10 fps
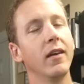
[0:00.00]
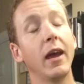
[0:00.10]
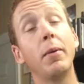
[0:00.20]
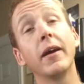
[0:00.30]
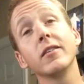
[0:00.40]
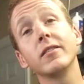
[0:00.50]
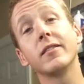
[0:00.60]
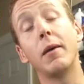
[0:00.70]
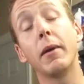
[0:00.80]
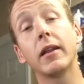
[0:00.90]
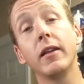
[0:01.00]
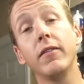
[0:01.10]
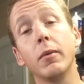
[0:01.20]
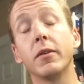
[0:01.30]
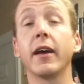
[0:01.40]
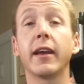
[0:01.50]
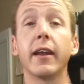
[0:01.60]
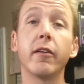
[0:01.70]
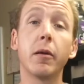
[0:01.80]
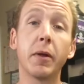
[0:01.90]
Hey Pinkers, I'm Mike Levy. I'm a tech
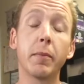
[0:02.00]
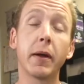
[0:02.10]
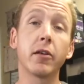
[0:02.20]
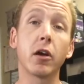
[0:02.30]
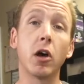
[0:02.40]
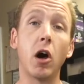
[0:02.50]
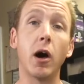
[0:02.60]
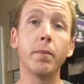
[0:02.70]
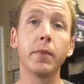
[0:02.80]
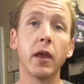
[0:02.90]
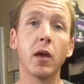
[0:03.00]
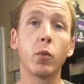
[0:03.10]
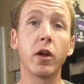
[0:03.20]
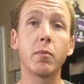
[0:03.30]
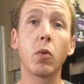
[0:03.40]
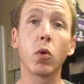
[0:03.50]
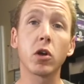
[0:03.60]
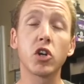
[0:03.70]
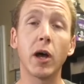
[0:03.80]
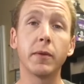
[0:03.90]
editor at Pinkbike.com. We're here in my
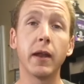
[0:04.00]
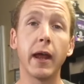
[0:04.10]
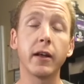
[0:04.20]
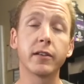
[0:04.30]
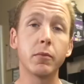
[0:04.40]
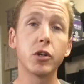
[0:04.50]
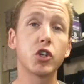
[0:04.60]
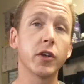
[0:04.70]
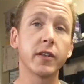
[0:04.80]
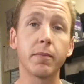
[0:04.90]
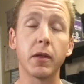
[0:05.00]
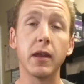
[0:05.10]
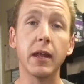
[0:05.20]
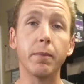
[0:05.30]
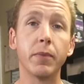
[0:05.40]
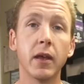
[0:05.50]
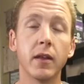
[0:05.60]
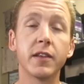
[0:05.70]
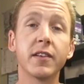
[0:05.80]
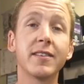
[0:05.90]
workshop today because I'm going to show you something neat.
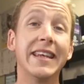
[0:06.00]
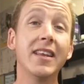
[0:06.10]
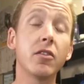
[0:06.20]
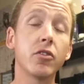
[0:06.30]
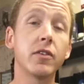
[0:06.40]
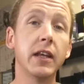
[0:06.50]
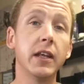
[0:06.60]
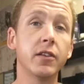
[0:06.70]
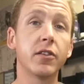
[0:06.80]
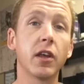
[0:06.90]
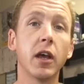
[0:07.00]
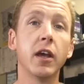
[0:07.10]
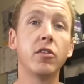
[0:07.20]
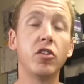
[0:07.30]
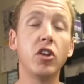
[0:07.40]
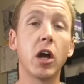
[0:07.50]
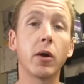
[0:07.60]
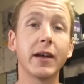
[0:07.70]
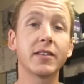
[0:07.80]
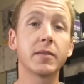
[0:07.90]
This is E13's
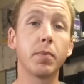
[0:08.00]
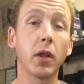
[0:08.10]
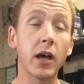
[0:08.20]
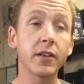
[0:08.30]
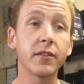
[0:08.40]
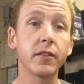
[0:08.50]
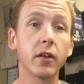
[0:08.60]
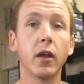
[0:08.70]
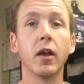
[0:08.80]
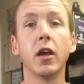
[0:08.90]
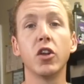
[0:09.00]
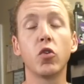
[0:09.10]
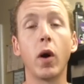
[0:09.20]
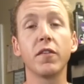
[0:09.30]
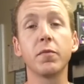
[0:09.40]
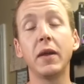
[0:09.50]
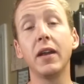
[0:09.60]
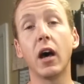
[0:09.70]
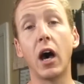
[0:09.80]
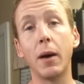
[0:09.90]
TRS Plus
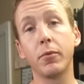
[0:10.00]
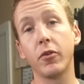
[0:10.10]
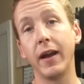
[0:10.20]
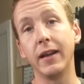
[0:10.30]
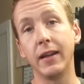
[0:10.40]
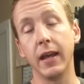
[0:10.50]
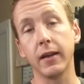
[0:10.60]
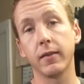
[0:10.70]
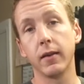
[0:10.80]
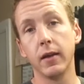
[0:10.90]
12-speed upgrade kit.